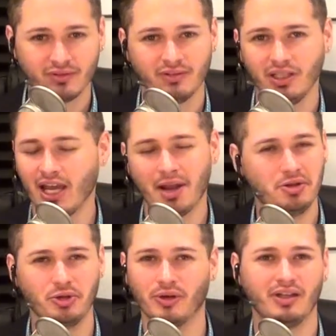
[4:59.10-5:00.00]
You got to
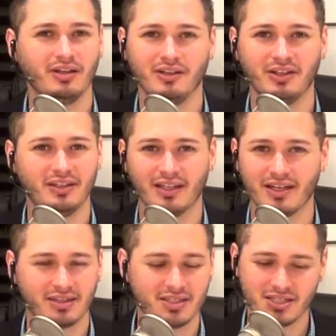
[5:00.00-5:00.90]
do it. it.
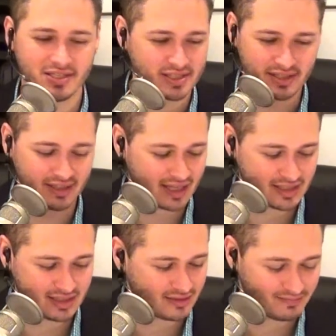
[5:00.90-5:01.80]
Like, this isn't,
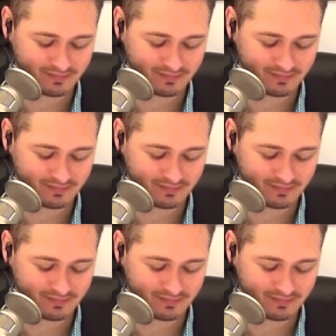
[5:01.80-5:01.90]
that's,